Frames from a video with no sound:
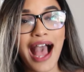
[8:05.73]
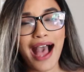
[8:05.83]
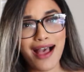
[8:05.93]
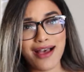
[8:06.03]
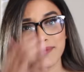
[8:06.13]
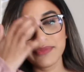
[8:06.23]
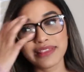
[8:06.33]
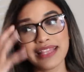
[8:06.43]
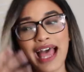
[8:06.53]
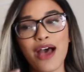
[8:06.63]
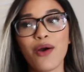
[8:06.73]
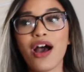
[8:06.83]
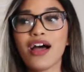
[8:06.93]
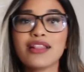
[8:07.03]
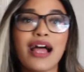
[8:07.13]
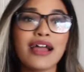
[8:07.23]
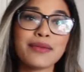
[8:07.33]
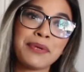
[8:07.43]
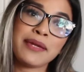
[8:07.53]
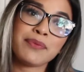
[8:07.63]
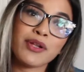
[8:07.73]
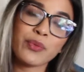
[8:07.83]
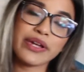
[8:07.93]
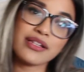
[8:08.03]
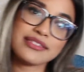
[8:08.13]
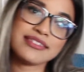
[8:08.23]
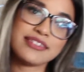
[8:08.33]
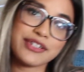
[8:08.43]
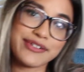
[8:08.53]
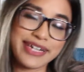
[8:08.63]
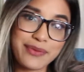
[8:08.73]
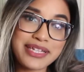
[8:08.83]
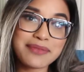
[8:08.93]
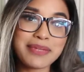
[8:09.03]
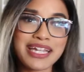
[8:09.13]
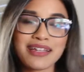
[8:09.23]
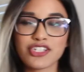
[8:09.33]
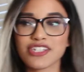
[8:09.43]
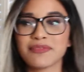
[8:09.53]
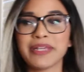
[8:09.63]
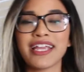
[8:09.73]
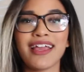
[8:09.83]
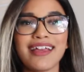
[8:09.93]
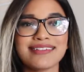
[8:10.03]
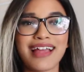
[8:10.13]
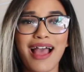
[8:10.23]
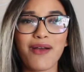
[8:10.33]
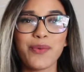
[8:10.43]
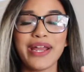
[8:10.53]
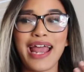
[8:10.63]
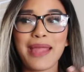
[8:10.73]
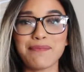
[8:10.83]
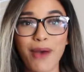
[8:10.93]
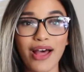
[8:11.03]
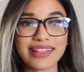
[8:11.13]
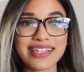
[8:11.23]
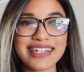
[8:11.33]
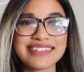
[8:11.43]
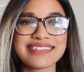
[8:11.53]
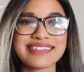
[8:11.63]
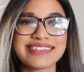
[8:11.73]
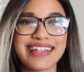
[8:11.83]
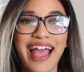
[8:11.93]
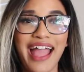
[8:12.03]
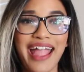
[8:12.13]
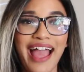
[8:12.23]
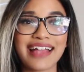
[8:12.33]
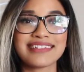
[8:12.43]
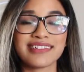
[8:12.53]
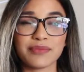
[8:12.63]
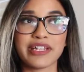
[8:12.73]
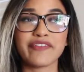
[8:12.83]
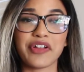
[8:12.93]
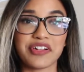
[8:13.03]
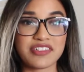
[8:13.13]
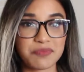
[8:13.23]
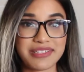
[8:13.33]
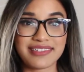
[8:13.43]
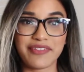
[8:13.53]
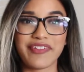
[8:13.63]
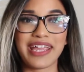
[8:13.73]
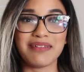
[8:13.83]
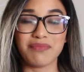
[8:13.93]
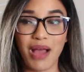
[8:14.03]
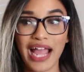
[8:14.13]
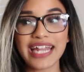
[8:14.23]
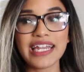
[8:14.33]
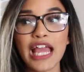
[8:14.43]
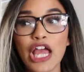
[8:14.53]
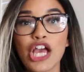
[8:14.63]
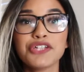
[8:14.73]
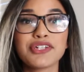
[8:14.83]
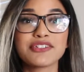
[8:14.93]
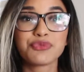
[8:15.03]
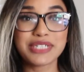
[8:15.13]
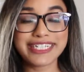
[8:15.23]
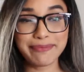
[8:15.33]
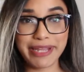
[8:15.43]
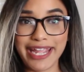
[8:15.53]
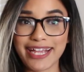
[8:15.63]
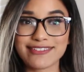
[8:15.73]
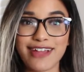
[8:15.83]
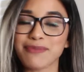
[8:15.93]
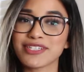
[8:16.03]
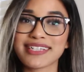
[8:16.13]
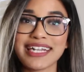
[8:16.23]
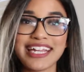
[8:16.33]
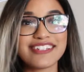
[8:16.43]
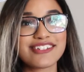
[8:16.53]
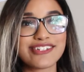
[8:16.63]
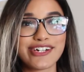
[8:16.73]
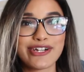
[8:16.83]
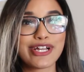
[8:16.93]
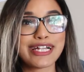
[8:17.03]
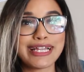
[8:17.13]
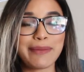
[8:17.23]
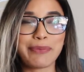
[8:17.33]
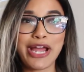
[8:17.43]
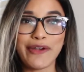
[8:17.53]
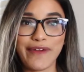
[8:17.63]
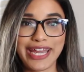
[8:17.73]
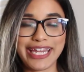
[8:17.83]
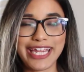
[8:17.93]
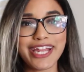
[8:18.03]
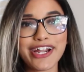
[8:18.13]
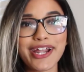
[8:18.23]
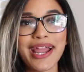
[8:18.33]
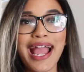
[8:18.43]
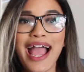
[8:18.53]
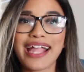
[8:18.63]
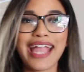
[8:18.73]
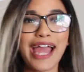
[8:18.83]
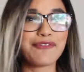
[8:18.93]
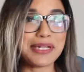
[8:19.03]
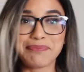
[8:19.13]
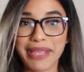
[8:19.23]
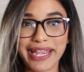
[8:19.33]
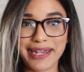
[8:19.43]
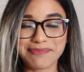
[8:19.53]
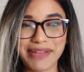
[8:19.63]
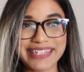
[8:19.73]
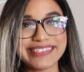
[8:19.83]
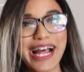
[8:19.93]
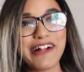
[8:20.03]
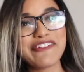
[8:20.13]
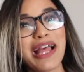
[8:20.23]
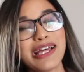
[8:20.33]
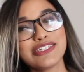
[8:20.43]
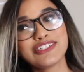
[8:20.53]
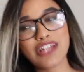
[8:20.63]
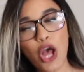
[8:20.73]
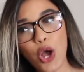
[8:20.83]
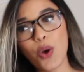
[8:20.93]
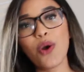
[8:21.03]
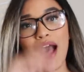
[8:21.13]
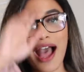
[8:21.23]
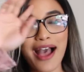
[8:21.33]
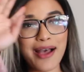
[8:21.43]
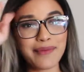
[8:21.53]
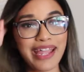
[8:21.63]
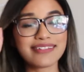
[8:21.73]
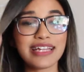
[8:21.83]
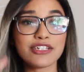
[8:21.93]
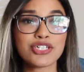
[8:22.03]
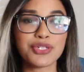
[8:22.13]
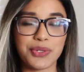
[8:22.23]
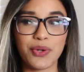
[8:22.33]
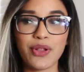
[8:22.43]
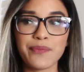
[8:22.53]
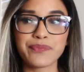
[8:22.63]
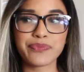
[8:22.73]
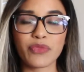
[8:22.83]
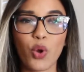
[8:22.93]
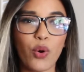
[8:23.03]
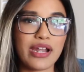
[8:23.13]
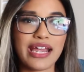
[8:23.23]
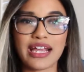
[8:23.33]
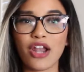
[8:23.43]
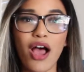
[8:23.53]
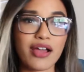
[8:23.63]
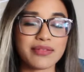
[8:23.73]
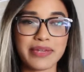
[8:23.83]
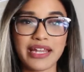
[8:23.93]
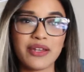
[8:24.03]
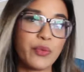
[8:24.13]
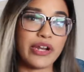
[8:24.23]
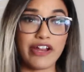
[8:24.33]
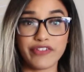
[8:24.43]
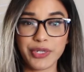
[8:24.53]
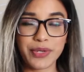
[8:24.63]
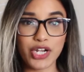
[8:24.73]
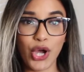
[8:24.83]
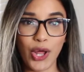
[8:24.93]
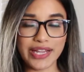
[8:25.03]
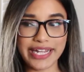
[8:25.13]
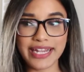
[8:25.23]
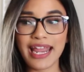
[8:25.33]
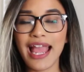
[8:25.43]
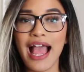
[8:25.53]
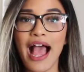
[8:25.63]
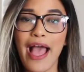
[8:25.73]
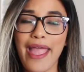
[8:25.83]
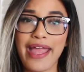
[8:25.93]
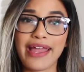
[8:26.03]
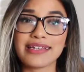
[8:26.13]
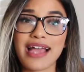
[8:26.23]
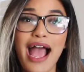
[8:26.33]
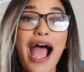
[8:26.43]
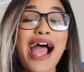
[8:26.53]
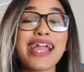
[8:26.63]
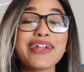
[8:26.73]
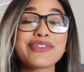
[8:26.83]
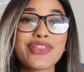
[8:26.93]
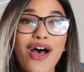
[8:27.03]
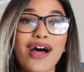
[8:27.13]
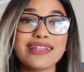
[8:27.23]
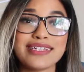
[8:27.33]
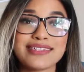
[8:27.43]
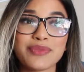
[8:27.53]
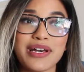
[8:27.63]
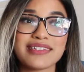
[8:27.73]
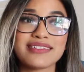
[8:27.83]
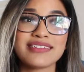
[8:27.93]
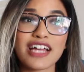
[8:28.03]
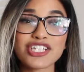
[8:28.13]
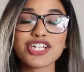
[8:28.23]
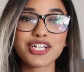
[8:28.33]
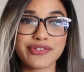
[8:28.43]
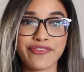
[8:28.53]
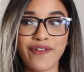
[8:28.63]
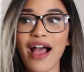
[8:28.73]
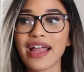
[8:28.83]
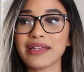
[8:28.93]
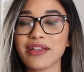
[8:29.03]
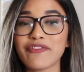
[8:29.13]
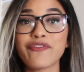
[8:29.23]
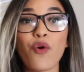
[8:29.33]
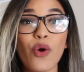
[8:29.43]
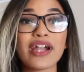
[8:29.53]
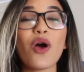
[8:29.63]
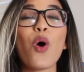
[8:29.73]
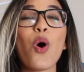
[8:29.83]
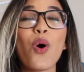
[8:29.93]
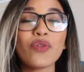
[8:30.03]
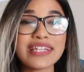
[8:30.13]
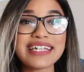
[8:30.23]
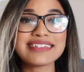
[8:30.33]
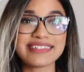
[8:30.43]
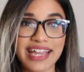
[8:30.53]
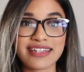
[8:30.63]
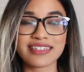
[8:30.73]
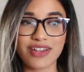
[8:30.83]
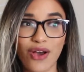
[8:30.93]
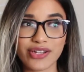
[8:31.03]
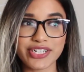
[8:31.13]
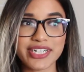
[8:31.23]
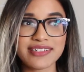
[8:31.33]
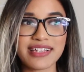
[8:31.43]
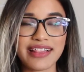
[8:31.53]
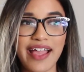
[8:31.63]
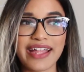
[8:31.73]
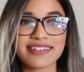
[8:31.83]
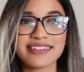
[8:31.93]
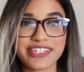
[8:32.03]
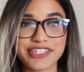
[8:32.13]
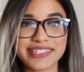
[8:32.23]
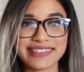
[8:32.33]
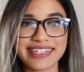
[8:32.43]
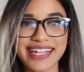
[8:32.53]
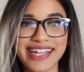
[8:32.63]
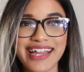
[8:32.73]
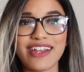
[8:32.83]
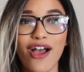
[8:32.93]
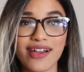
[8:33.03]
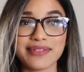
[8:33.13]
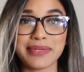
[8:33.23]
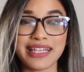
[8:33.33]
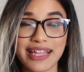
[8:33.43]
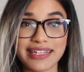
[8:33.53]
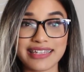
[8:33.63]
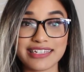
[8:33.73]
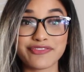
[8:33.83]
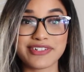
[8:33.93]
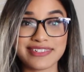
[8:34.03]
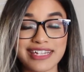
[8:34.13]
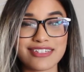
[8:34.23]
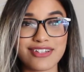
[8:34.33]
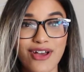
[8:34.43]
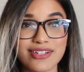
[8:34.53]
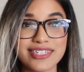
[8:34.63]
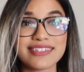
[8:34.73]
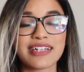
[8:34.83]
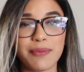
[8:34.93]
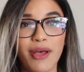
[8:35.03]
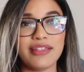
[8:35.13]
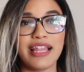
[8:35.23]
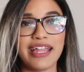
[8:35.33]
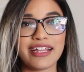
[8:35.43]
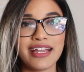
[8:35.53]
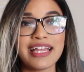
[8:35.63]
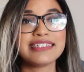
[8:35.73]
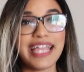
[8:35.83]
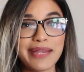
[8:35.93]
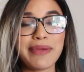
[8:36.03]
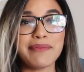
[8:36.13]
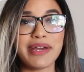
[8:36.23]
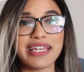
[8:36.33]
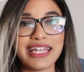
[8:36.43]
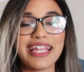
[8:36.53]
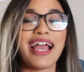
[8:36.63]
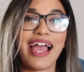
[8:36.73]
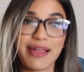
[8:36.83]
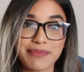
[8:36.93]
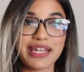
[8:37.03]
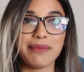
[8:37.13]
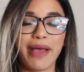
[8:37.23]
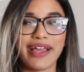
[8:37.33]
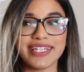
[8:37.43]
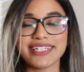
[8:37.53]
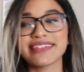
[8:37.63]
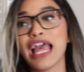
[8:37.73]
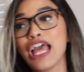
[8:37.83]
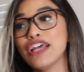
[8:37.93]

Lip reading: Now, a lot of people will disagree with me just because when I bought this, I had something very specific in mind. So it's really big, so I'm just going to insert a clip right here. Can't really pick it up myself. So it's a stool or like an ottoman, whatever you want to call it. And I thought this was such a good find for only $6. Like, seriously, an ottoman like this for $6? Come on, like, take my money. I'm gonna buy this.